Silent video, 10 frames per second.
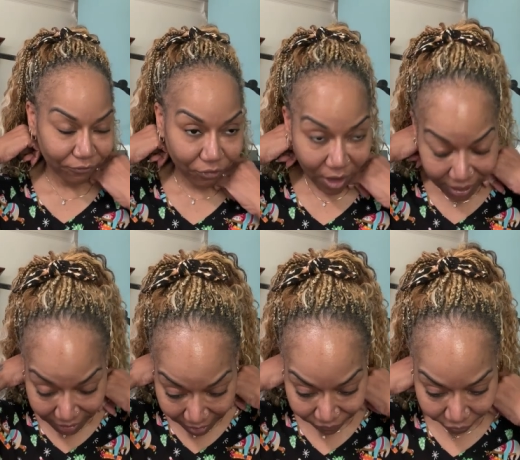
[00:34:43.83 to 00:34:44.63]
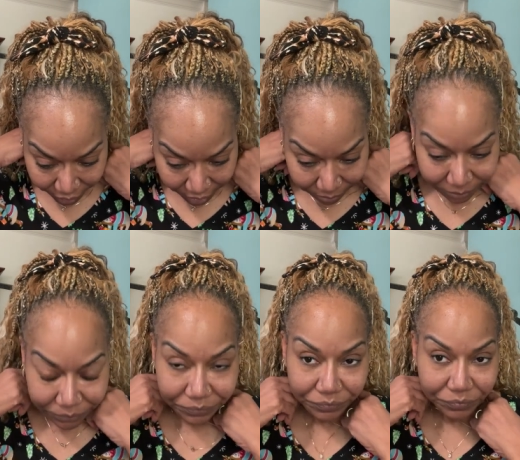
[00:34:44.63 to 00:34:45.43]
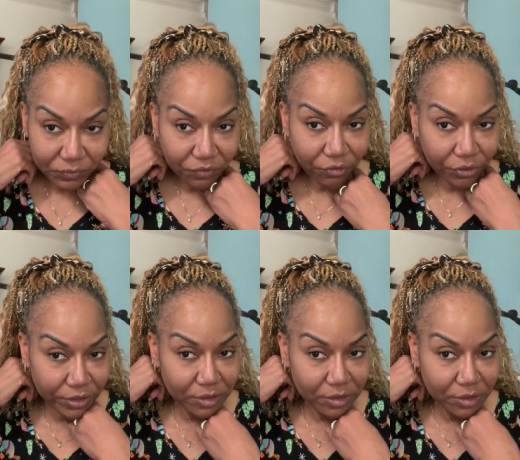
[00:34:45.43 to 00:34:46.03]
Friday for him, for the